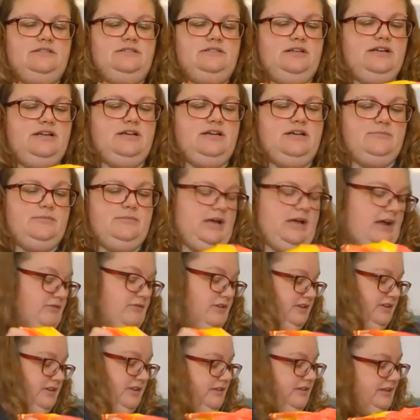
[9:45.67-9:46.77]
I
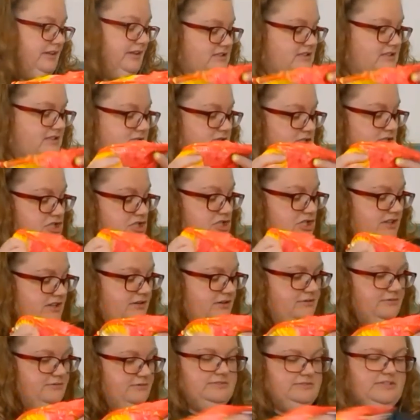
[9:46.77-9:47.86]
really like the squishing
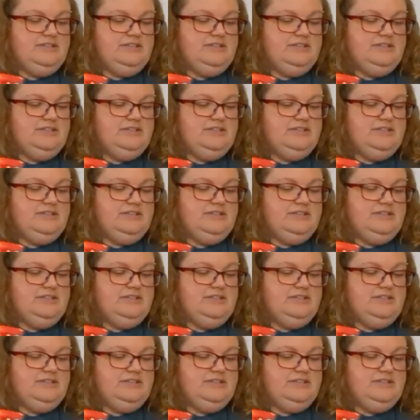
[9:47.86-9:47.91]
though.